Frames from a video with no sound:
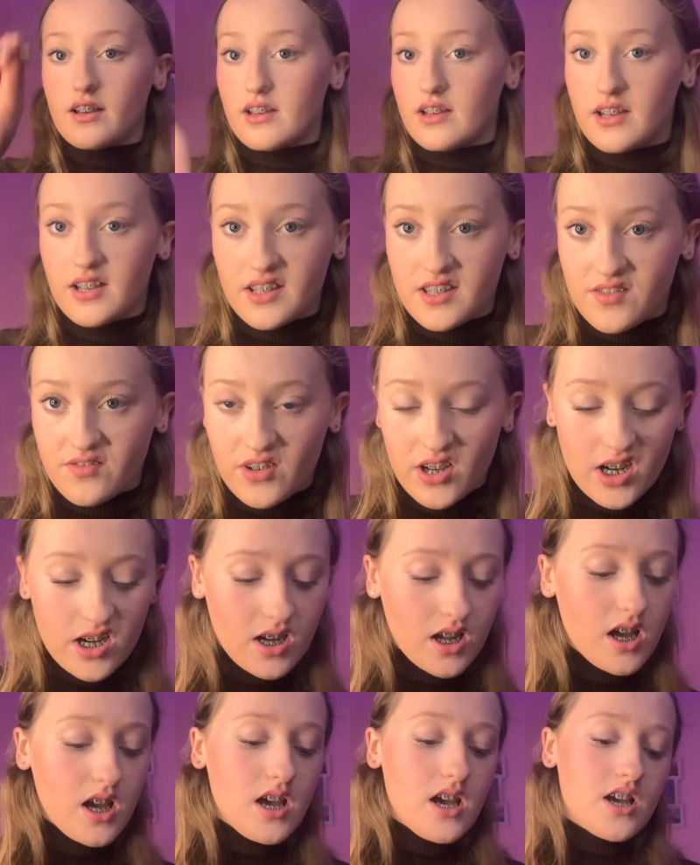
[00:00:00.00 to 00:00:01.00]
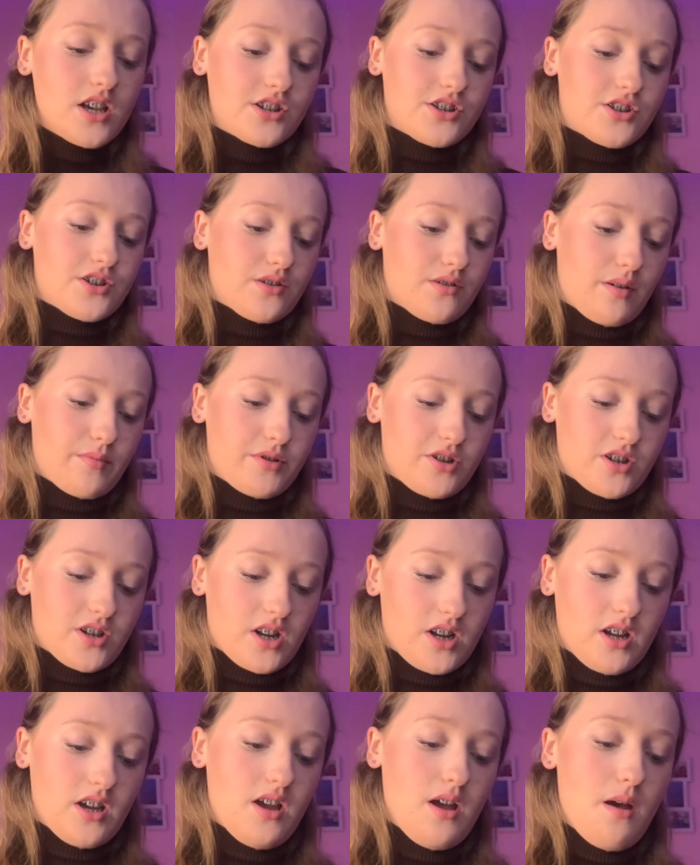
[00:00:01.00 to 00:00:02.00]
it's fine. So I'm just
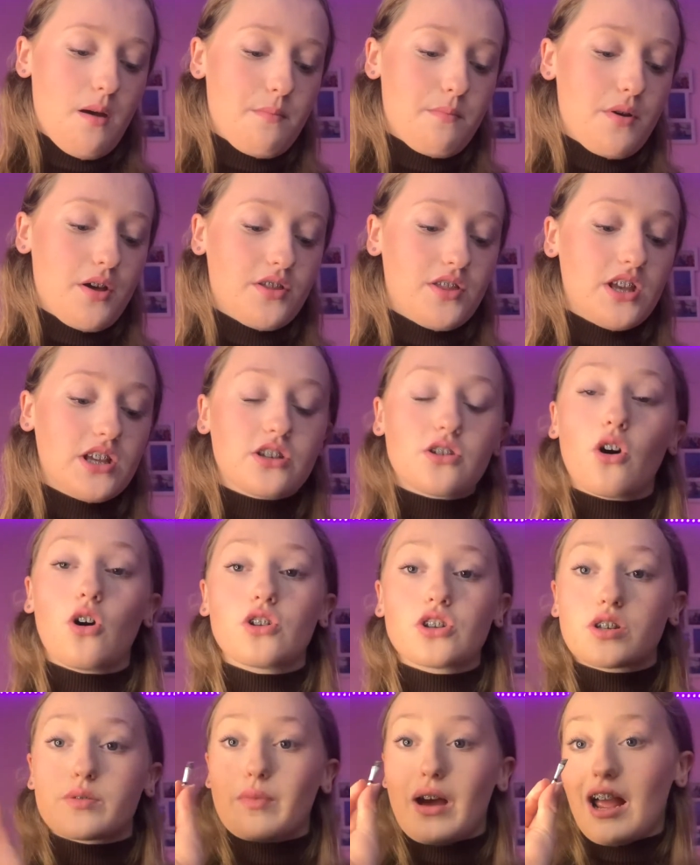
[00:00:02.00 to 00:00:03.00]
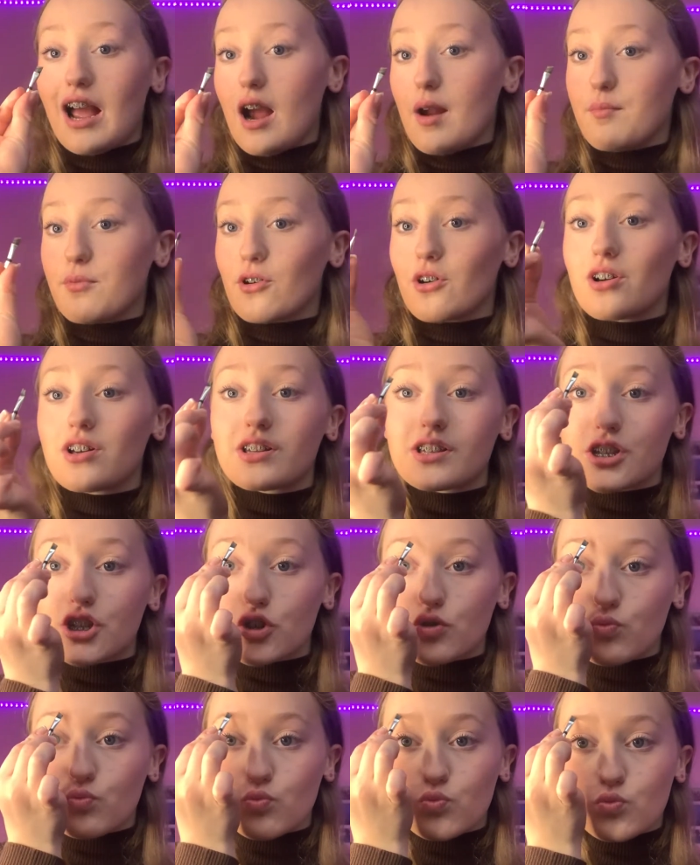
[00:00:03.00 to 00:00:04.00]
gonna put this onto my eyebrows.
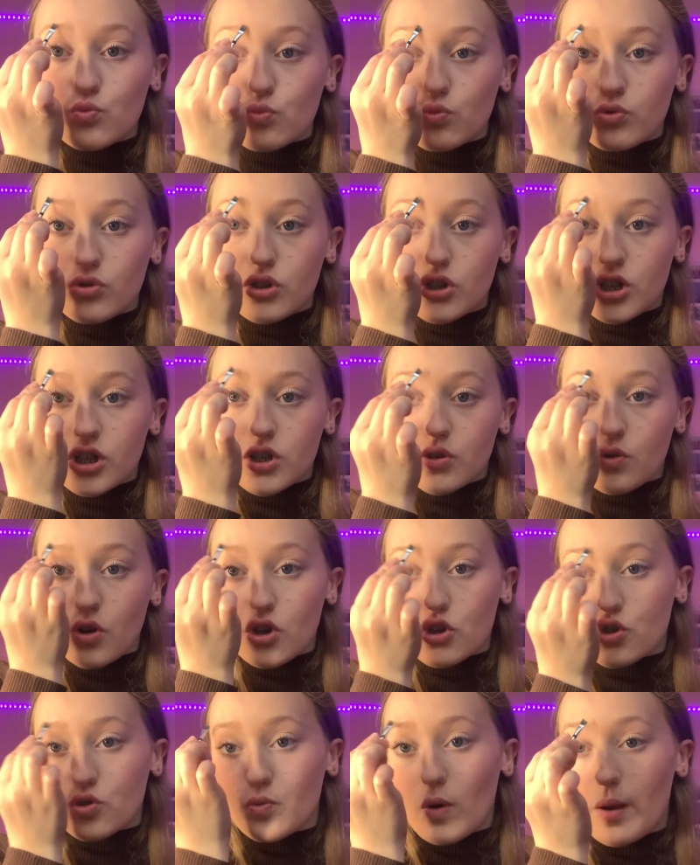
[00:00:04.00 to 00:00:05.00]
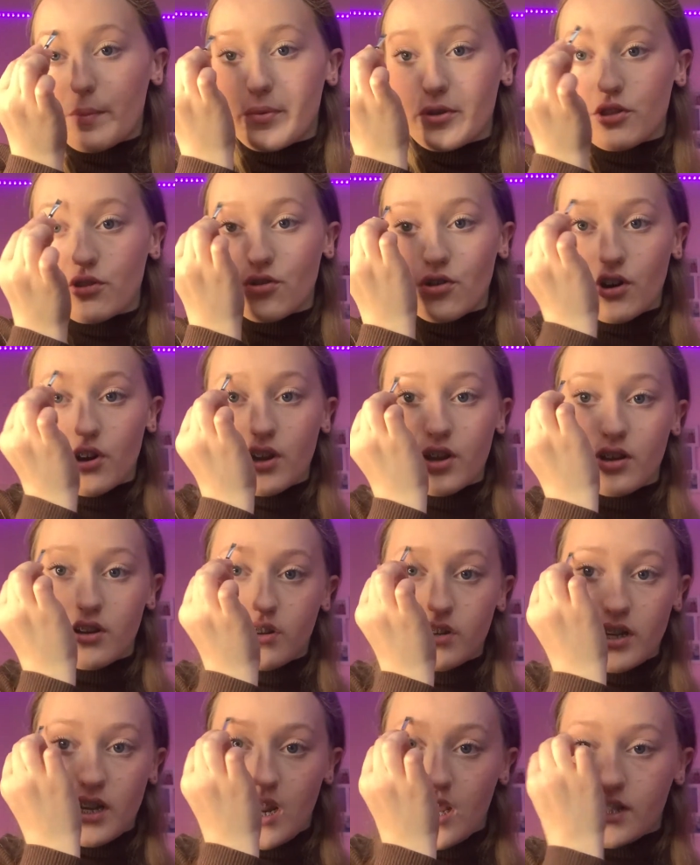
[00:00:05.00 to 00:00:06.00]
Just swipe it through
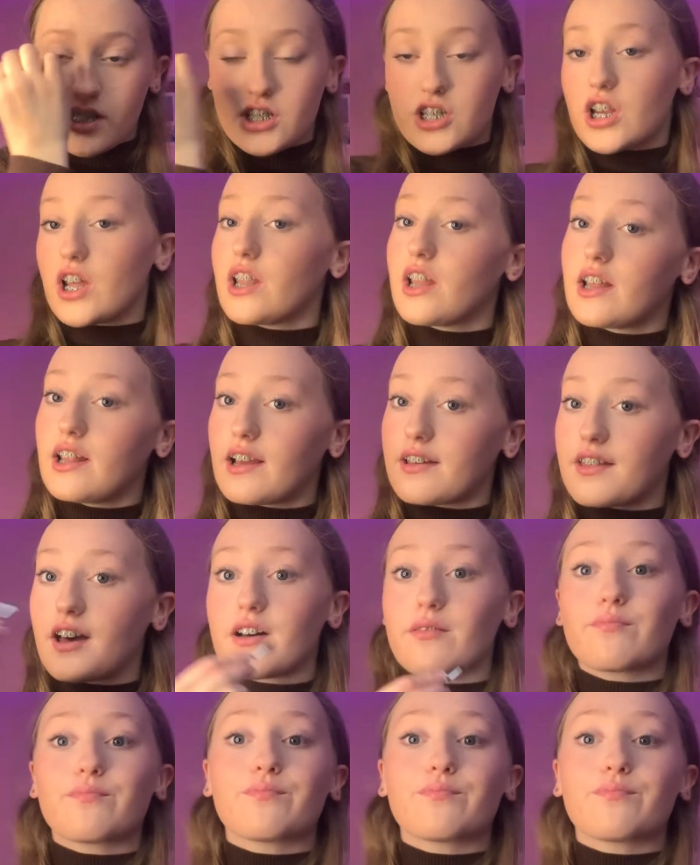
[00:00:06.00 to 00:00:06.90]
nice and gently like that.